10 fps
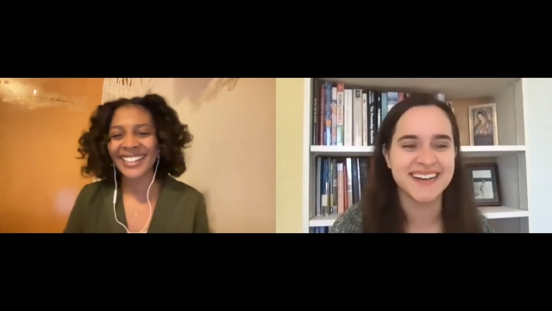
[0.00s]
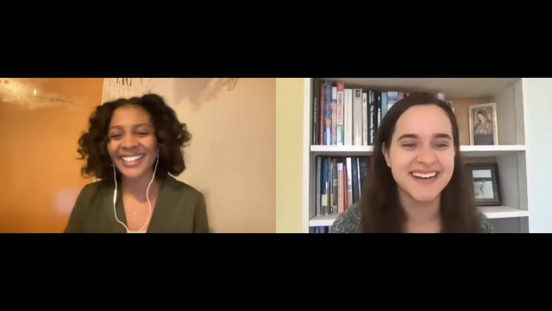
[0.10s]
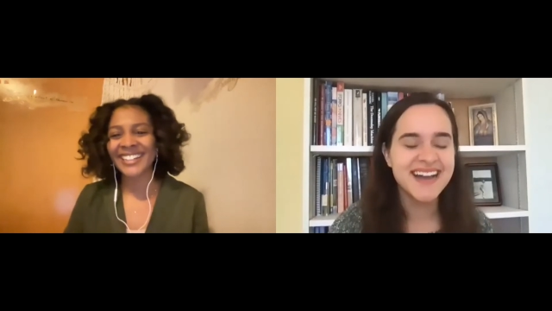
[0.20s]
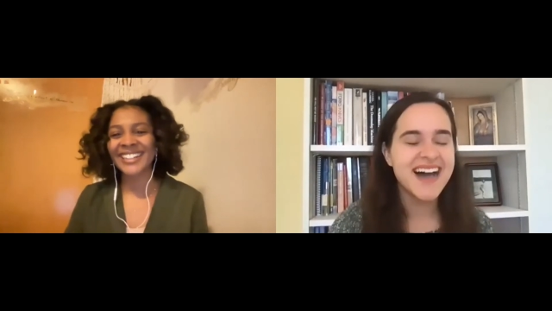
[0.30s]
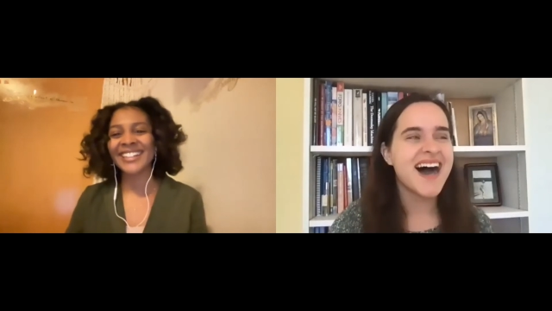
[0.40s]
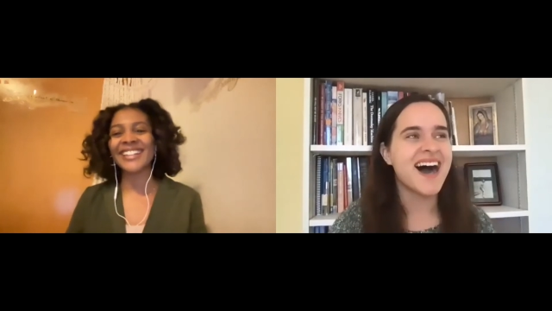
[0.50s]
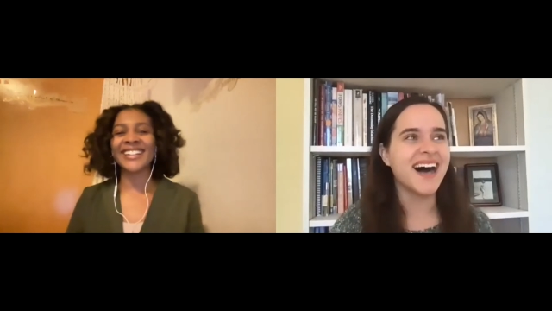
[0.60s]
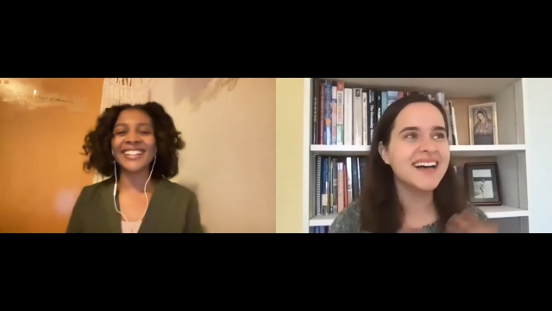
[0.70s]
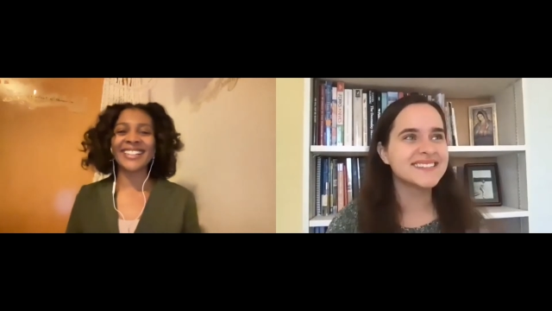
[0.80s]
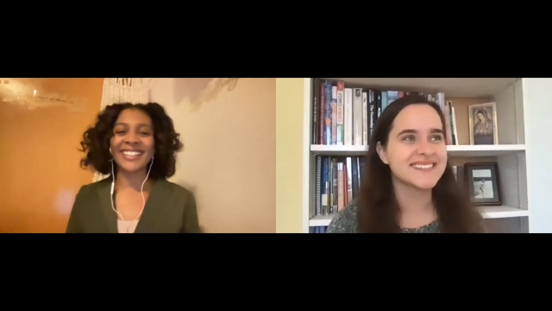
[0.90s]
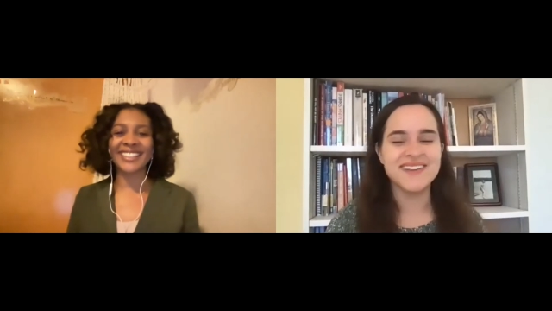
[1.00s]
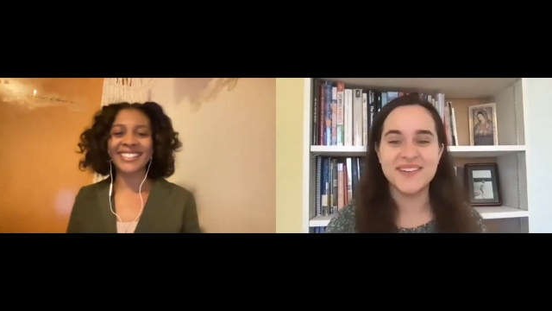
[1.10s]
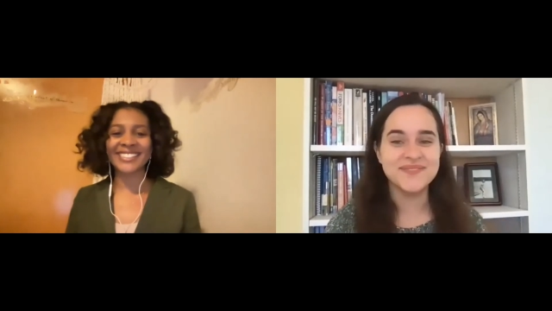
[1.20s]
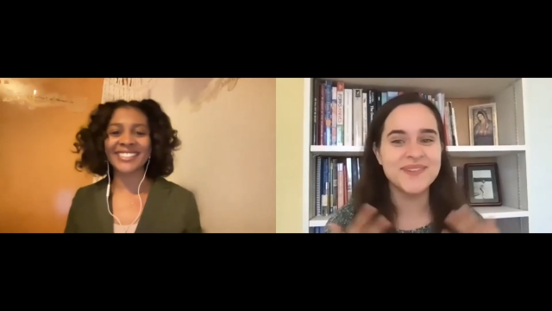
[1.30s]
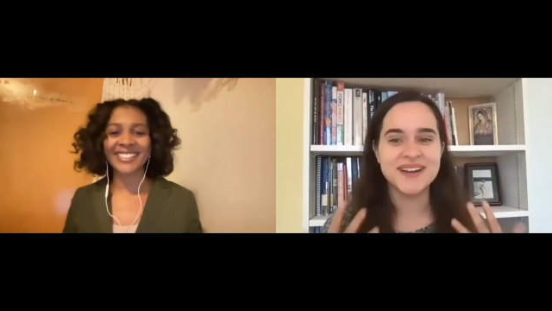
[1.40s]
Speaker 1: down there.
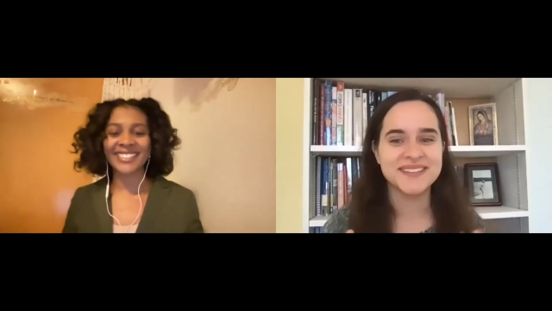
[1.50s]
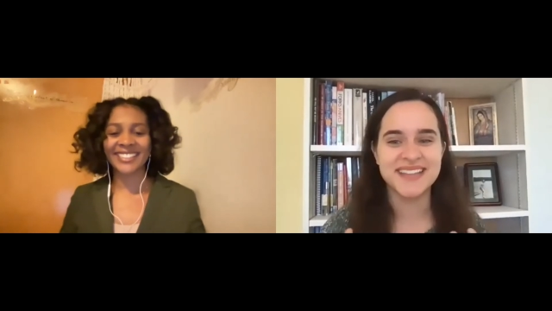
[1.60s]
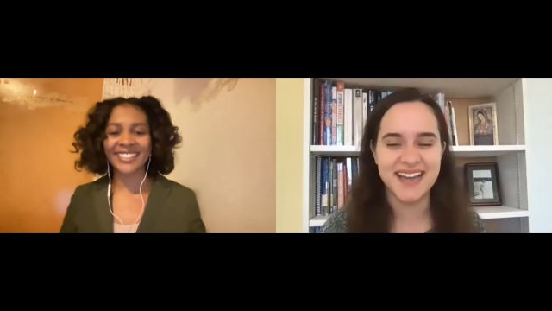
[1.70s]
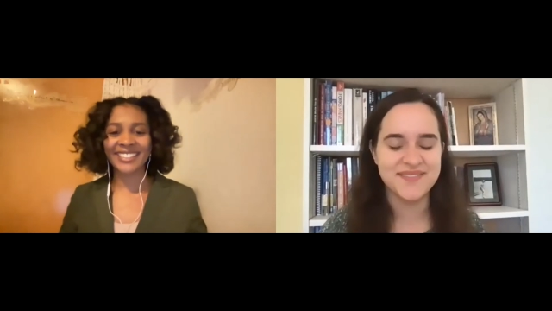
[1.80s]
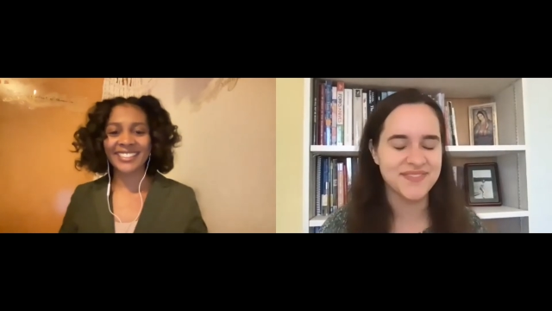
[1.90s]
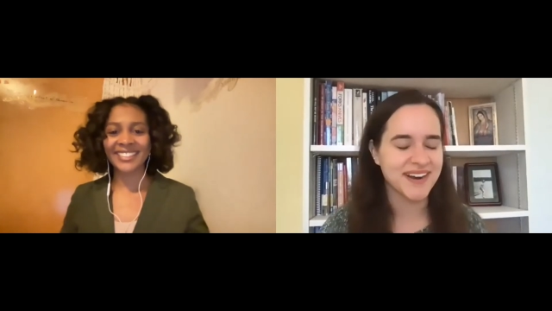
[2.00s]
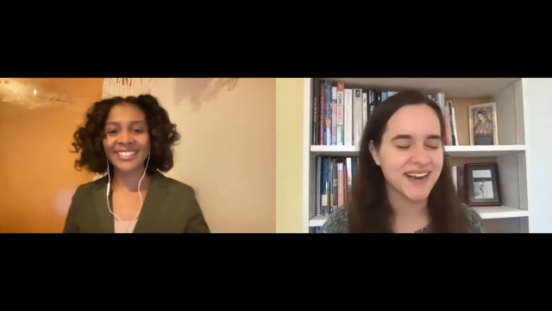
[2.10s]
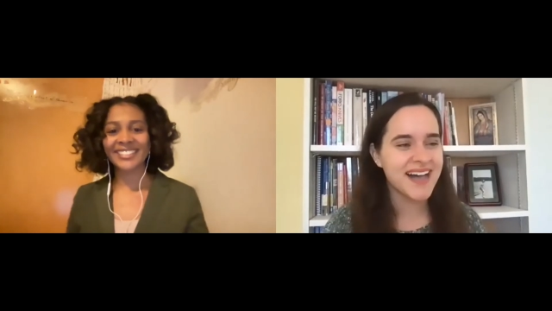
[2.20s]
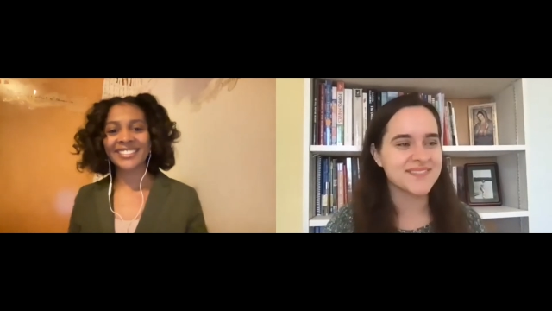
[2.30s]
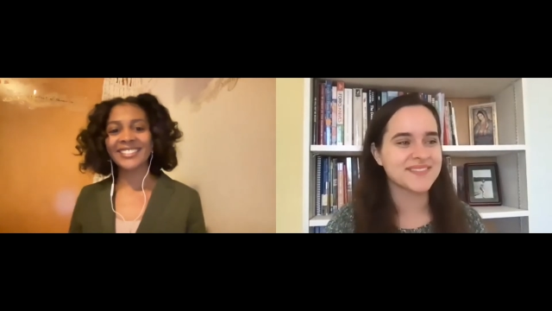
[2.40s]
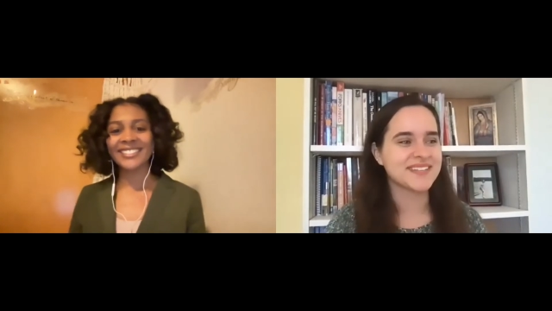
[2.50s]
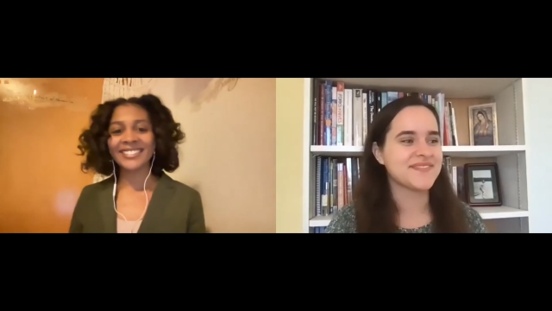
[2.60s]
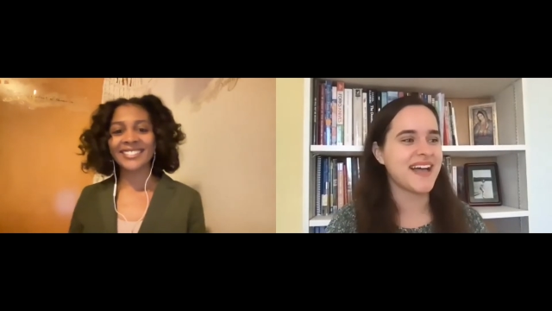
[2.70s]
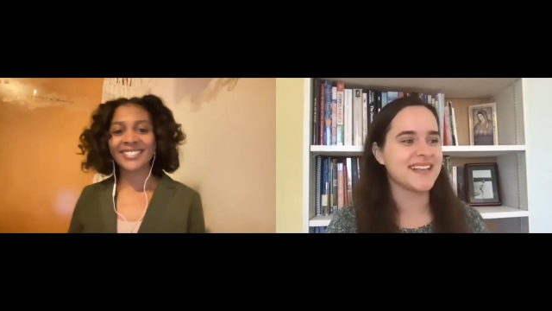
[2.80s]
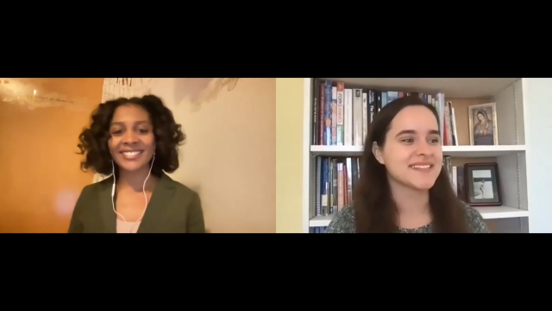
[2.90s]
Also, yes. one thing I
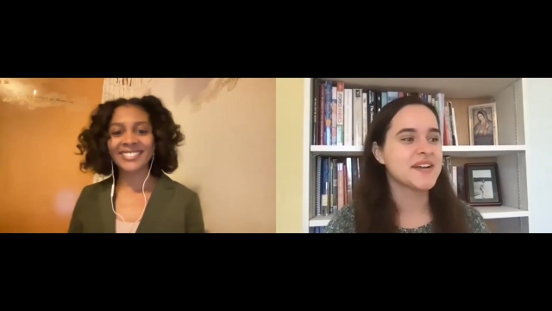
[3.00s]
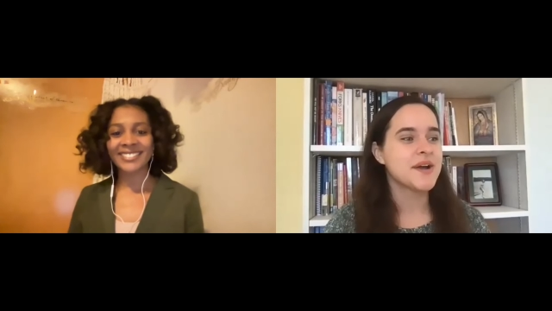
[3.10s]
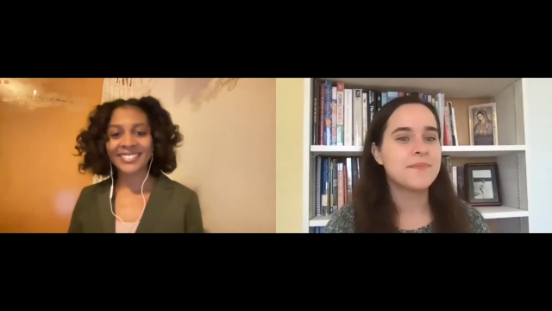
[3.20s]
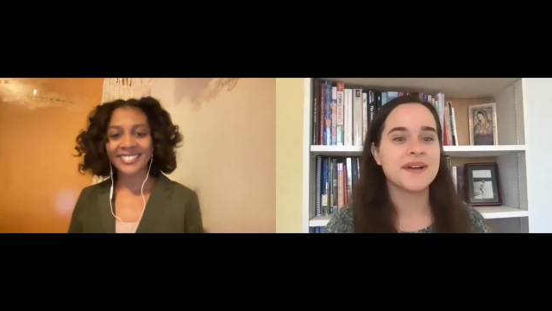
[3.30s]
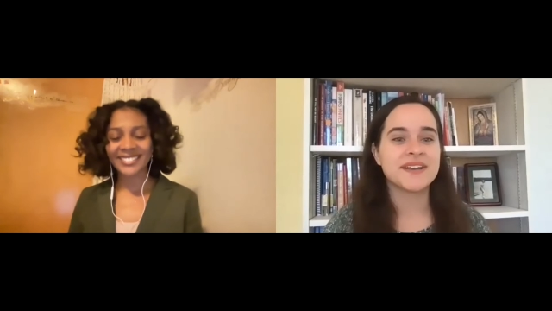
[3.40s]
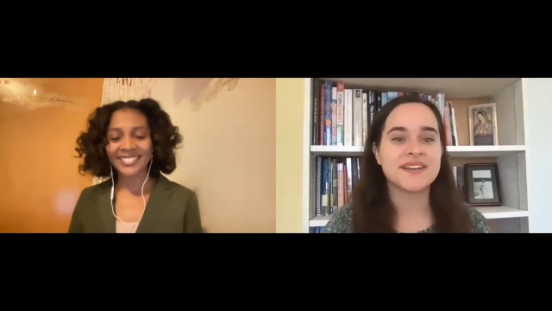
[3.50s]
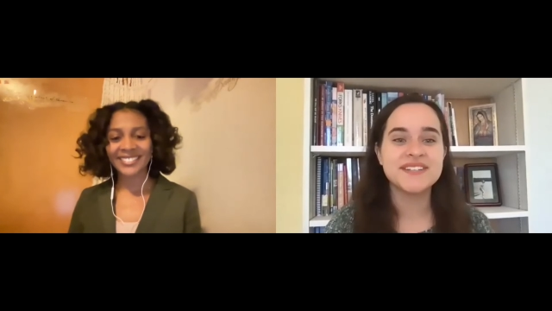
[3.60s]
forgot really fast,